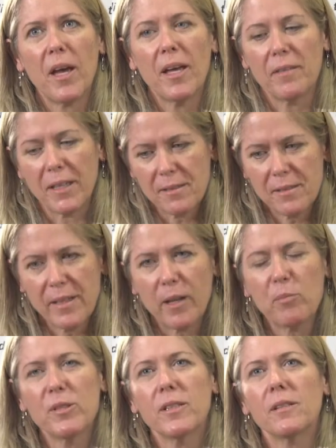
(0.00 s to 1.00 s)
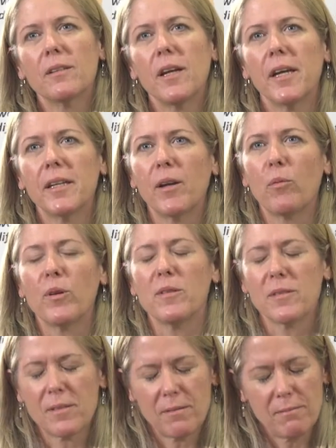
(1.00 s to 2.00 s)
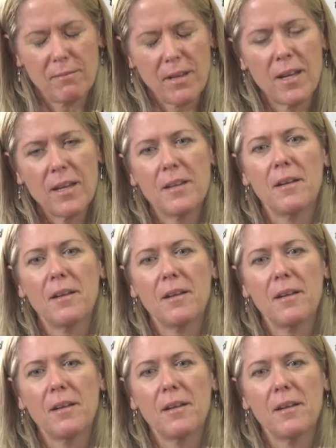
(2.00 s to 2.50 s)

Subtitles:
And they stamped it, and it was in.